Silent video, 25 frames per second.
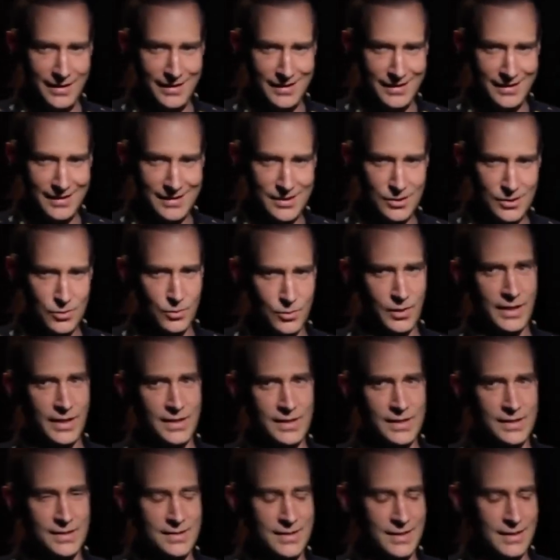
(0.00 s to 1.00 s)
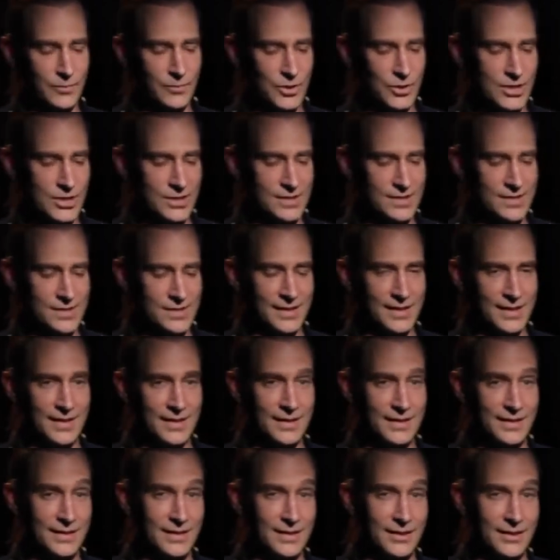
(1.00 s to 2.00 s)
This is one of these images that
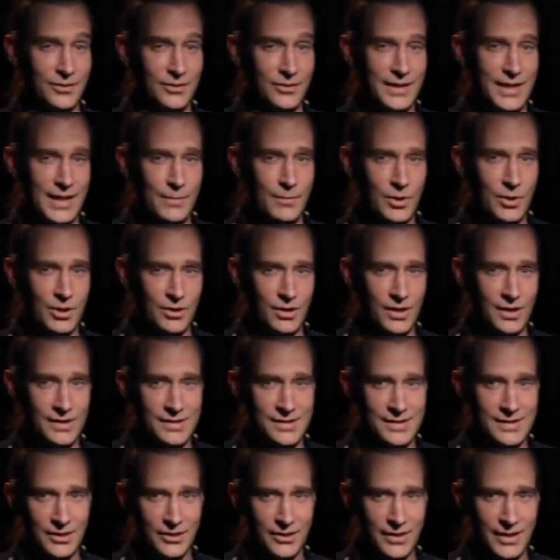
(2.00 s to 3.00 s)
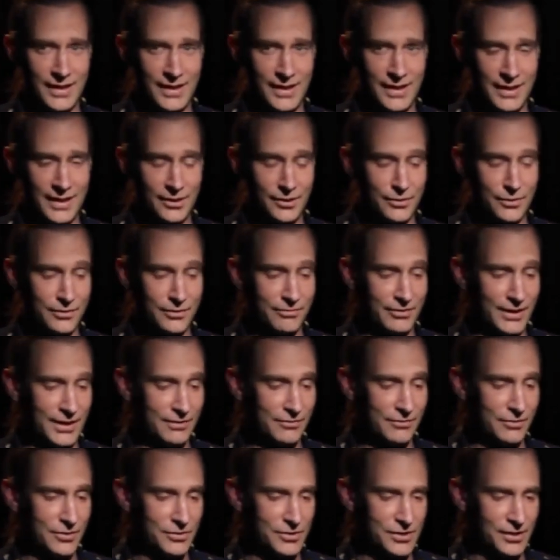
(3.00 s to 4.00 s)
came across the internet. I don't know if any
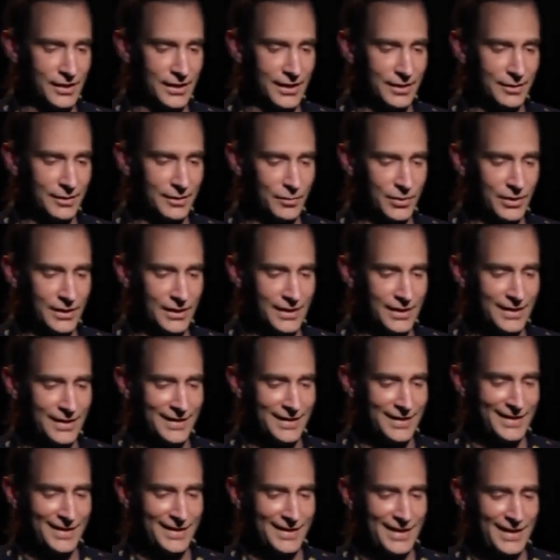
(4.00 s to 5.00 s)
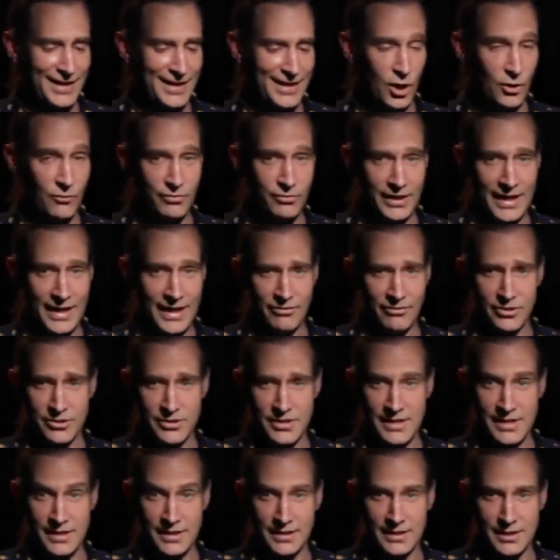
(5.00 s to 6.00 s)
of you saw it, but hopefully after
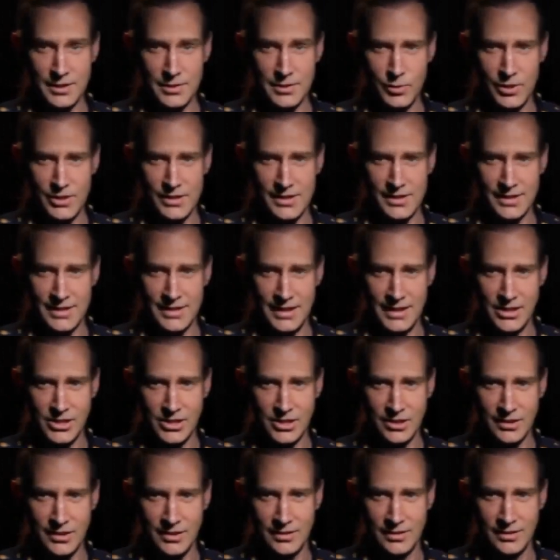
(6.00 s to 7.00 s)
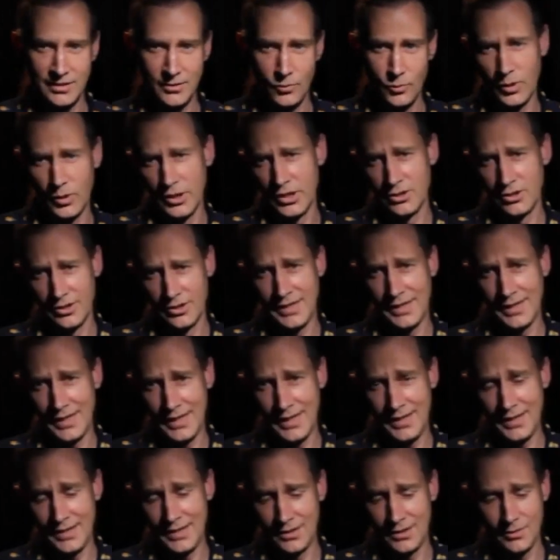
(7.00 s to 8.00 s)
seeing this presentation, what you're looking
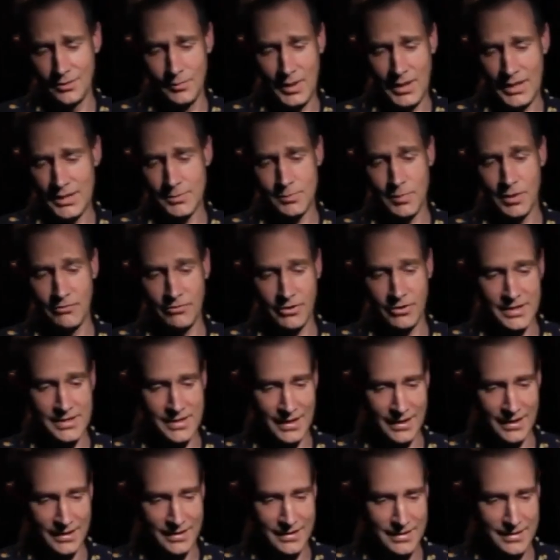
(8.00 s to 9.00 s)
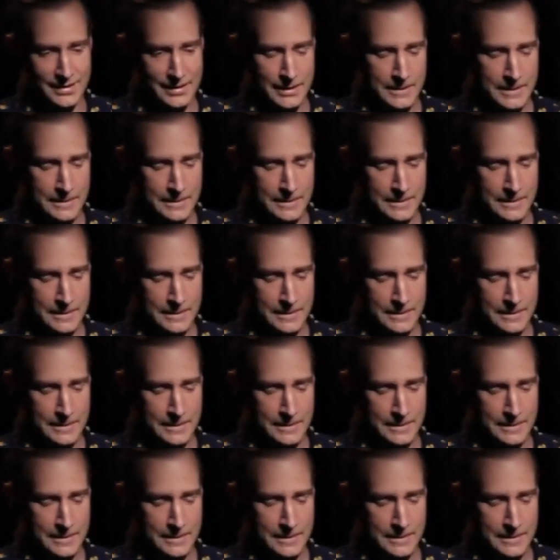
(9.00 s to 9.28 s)
at here makes perfect sense.